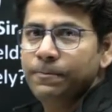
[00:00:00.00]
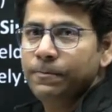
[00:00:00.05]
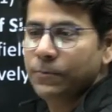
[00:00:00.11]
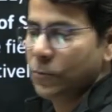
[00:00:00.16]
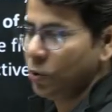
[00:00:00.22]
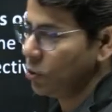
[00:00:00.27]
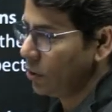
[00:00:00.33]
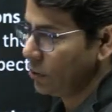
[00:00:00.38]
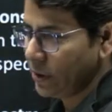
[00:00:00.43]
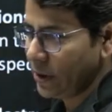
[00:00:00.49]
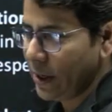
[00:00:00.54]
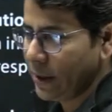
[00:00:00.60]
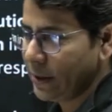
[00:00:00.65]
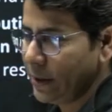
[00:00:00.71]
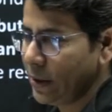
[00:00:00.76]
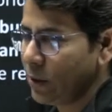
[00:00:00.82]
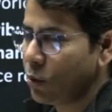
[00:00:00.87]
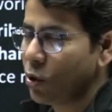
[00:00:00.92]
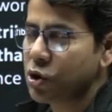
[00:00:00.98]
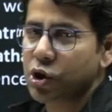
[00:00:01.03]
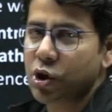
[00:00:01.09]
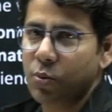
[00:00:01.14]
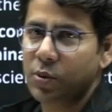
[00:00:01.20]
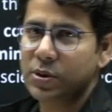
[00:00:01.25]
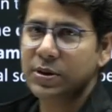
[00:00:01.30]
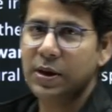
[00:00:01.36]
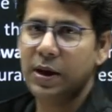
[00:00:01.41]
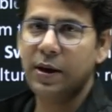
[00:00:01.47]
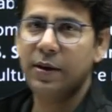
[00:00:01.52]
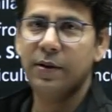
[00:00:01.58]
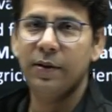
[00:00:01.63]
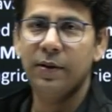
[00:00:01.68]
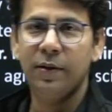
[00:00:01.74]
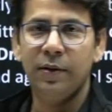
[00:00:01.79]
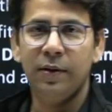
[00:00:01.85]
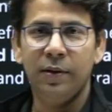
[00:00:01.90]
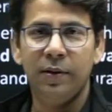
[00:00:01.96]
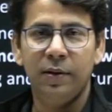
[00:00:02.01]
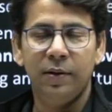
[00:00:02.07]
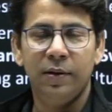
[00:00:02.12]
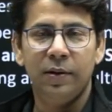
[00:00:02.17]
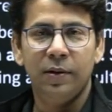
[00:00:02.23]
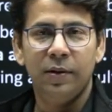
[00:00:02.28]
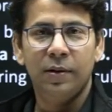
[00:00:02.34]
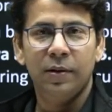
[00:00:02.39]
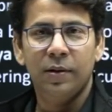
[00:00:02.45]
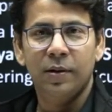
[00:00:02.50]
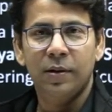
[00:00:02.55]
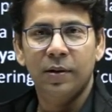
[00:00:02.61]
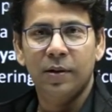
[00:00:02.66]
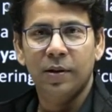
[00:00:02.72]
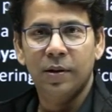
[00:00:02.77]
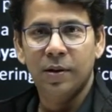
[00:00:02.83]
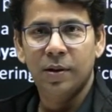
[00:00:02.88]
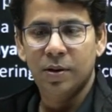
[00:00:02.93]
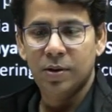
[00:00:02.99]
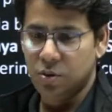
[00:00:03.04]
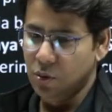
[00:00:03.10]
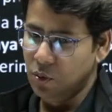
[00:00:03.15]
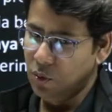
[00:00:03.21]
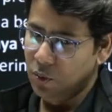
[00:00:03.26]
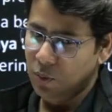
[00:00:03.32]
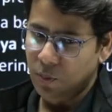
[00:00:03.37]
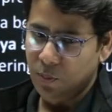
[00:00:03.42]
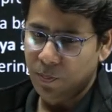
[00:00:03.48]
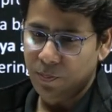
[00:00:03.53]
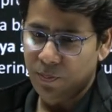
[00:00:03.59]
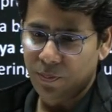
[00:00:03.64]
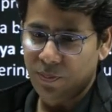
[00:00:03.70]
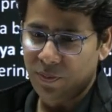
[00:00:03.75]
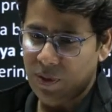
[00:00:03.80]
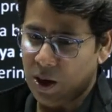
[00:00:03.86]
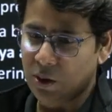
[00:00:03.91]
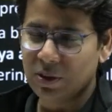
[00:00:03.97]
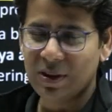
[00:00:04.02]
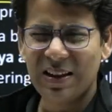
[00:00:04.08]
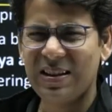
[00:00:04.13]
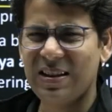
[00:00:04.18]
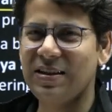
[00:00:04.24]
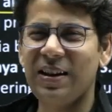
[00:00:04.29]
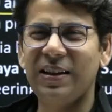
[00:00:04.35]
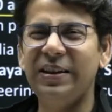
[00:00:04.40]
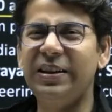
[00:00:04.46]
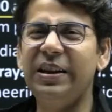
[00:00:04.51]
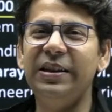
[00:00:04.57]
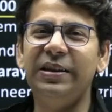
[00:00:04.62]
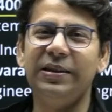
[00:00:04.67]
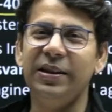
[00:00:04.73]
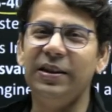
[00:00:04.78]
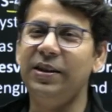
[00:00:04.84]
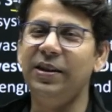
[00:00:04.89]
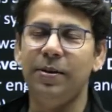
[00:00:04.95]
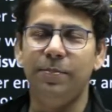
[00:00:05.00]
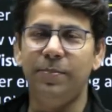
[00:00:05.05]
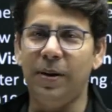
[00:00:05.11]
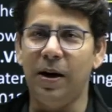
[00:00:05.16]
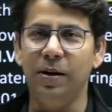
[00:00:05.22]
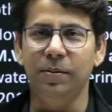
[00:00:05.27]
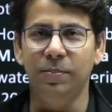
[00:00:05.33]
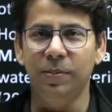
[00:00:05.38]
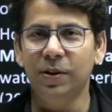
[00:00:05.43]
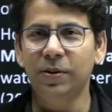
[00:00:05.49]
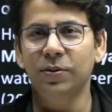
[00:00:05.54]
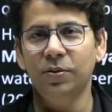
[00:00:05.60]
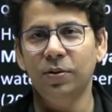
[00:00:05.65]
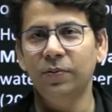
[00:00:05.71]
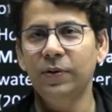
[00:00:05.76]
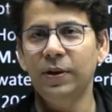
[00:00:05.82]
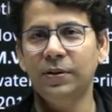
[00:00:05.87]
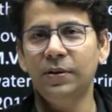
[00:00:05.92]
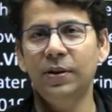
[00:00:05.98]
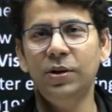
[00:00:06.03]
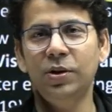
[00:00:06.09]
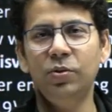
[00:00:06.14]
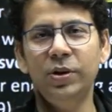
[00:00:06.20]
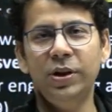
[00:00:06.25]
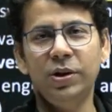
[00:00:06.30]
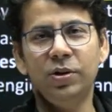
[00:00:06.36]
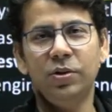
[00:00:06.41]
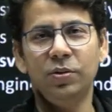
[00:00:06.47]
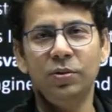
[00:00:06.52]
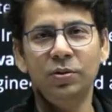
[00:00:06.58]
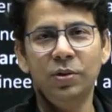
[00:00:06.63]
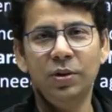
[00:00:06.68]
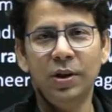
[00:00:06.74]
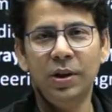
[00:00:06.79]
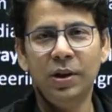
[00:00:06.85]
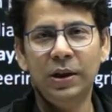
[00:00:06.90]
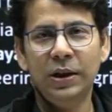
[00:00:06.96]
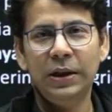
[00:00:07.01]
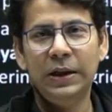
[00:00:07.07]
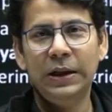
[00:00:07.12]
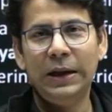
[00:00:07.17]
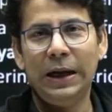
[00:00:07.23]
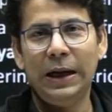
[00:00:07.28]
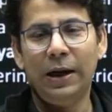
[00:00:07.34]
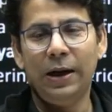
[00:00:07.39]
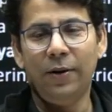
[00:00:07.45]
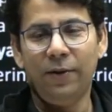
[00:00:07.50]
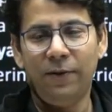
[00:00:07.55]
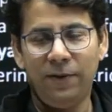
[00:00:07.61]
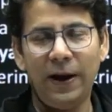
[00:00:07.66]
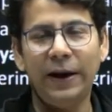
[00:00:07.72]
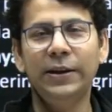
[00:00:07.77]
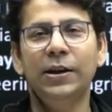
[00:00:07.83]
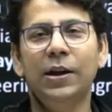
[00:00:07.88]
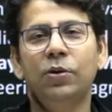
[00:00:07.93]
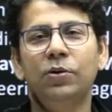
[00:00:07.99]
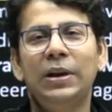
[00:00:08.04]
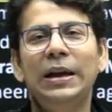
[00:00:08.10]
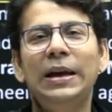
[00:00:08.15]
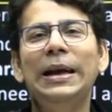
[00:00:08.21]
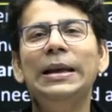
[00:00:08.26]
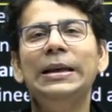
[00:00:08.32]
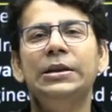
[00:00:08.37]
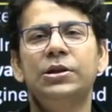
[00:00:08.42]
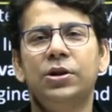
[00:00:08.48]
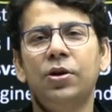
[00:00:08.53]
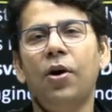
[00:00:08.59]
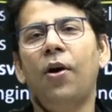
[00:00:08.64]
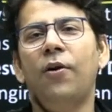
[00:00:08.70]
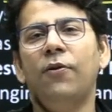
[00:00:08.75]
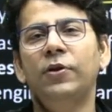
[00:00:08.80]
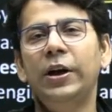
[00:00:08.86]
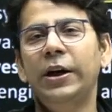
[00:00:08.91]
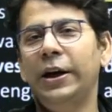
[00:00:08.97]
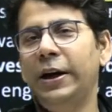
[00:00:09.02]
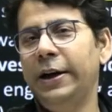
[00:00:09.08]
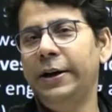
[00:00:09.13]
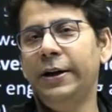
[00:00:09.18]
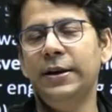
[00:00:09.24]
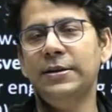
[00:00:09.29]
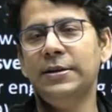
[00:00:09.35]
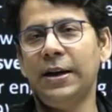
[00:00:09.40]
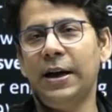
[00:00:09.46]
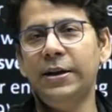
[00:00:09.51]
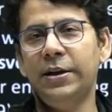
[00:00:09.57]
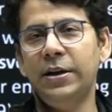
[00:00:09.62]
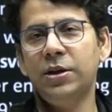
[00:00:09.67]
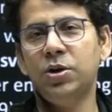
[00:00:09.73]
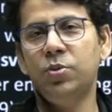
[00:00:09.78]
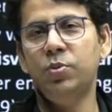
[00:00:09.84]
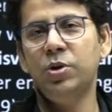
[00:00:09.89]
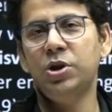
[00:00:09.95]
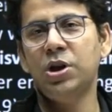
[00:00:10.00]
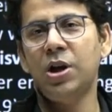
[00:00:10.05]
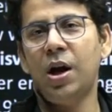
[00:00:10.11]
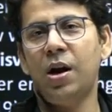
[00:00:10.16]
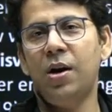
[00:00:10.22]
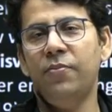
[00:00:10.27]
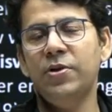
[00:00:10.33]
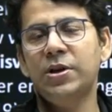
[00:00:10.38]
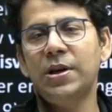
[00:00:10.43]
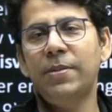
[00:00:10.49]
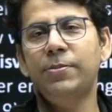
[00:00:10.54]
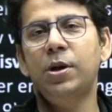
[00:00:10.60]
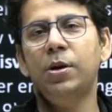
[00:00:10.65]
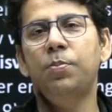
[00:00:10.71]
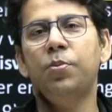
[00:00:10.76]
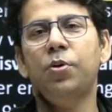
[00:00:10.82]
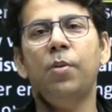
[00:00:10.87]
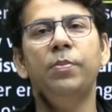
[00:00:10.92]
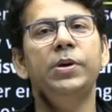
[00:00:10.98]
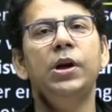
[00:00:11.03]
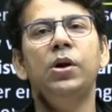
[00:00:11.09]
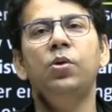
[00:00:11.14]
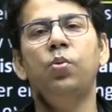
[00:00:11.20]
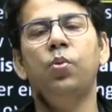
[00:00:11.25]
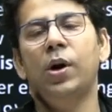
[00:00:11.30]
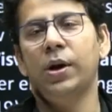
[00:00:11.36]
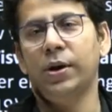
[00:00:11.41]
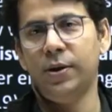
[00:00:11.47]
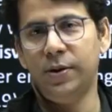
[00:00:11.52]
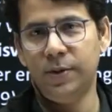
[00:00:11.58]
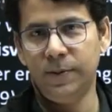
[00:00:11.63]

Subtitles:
2019 question was there. So now this is a little trickier part because obviously you need to find out the list of the Indian scientists which have done prominent work.